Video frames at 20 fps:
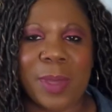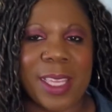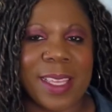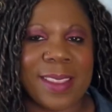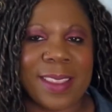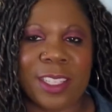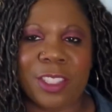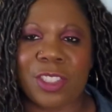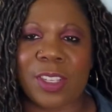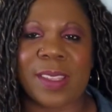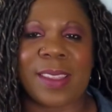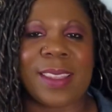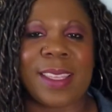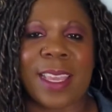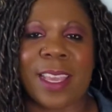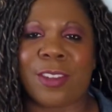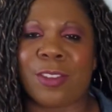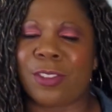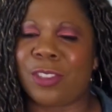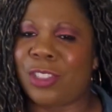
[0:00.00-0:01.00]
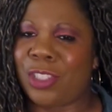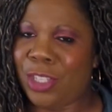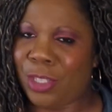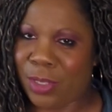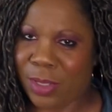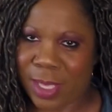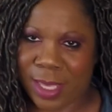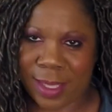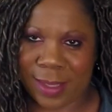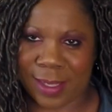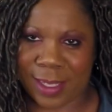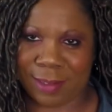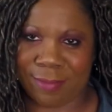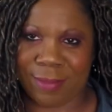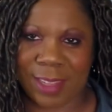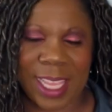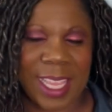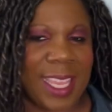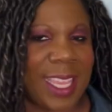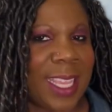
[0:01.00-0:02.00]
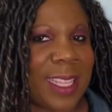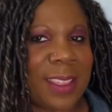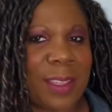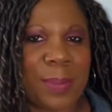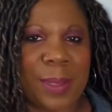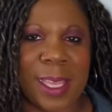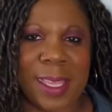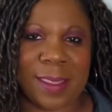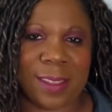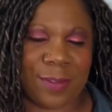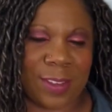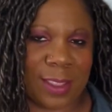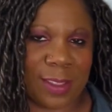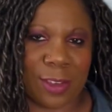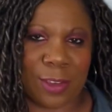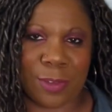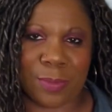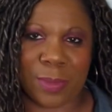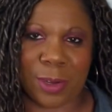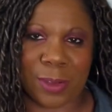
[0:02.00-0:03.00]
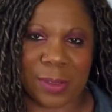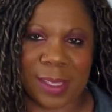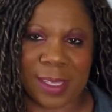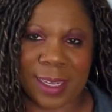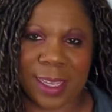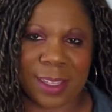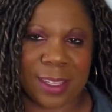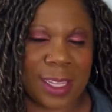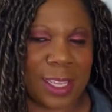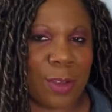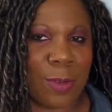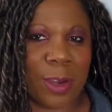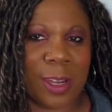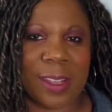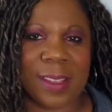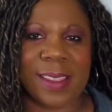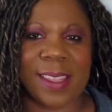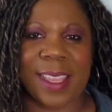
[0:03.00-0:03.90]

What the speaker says: isn't just Seattle's chill cousin. It's a place of its own personality quirks